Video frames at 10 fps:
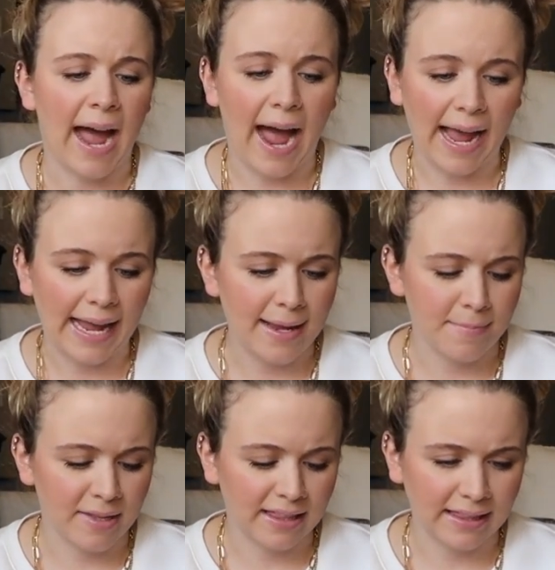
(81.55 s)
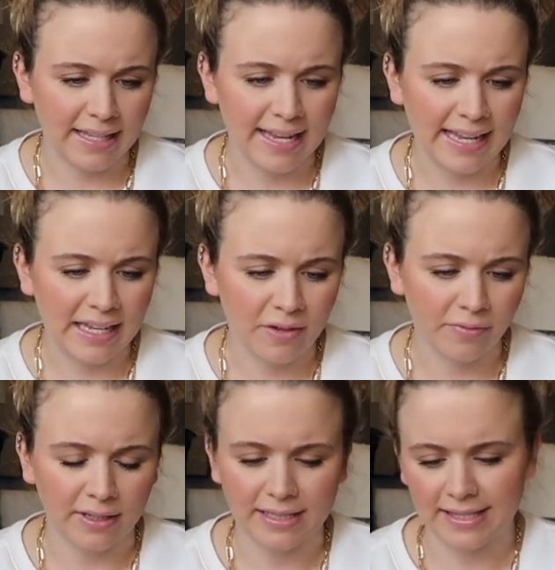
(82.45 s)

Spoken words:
I believe, let's